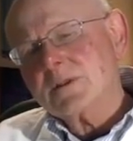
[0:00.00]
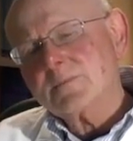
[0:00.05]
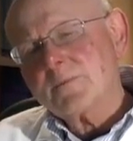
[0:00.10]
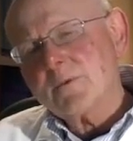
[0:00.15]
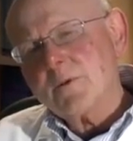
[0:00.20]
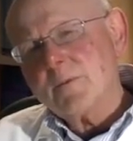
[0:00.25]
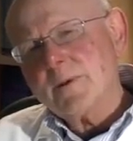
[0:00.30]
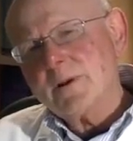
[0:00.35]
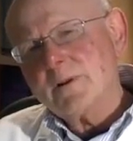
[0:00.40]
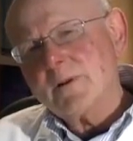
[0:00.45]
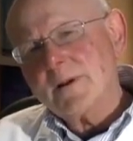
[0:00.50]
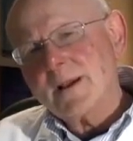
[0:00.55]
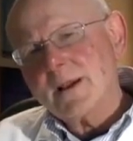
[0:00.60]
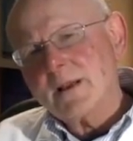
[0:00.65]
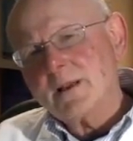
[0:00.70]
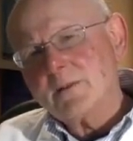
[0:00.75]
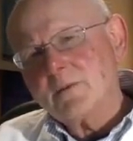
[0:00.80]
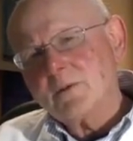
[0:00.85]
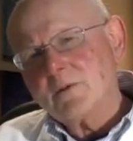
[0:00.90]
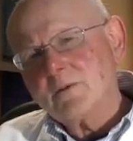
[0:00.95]
experimental
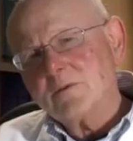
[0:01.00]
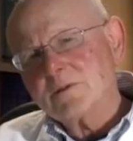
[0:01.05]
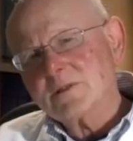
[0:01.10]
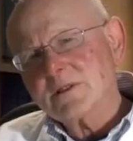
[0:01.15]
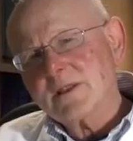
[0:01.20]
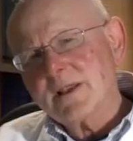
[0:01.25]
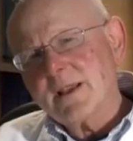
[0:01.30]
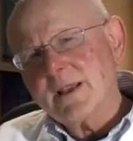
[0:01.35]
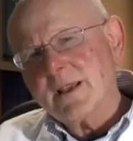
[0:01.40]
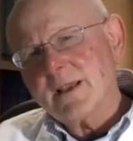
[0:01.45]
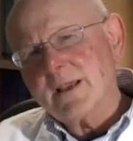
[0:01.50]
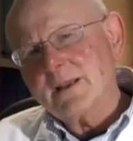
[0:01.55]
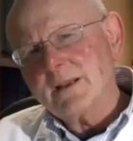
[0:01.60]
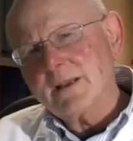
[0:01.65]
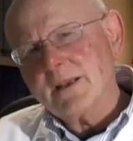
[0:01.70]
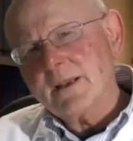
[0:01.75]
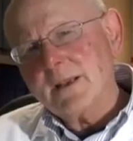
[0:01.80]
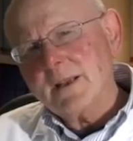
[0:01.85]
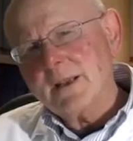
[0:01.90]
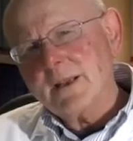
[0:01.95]
animals and
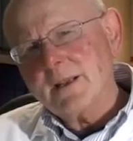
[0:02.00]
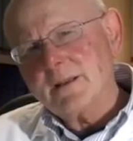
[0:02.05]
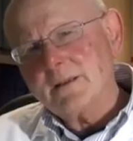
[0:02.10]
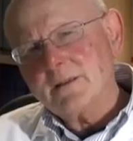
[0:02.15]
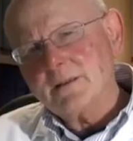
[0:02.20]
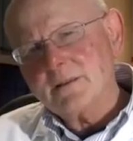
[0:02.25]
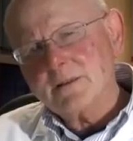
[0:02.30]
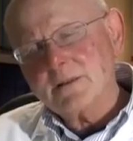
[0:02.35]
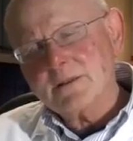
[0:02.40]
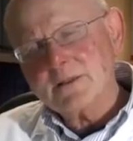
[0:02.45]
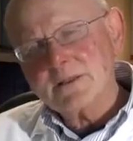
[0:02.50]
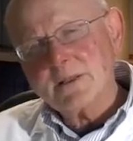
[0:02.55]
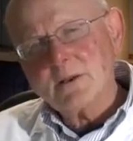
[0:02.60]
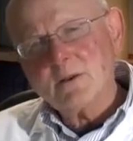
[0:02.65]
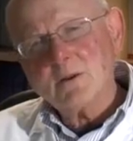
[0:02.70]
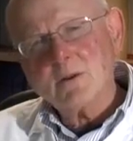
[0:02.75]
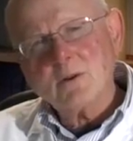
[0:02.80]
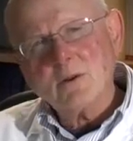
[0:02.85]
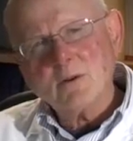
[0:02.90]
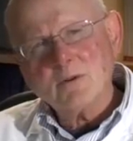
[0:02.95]
in
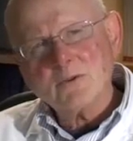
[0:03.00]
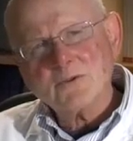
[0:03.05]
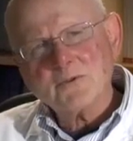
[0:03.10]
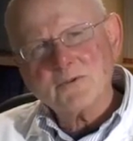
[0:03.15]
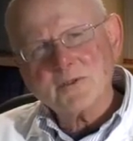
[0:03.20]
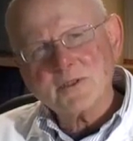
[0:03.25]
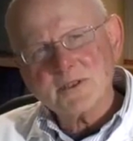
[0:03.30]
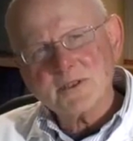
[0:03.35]
cell culture